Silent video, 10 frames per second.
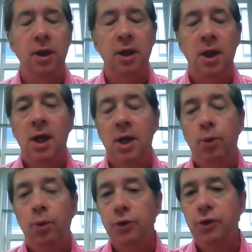the
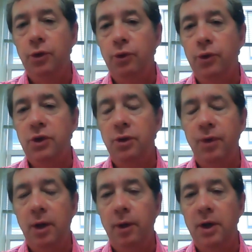World Student Christian
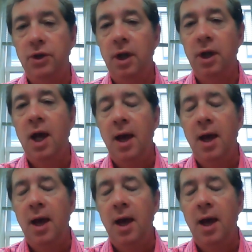Federation,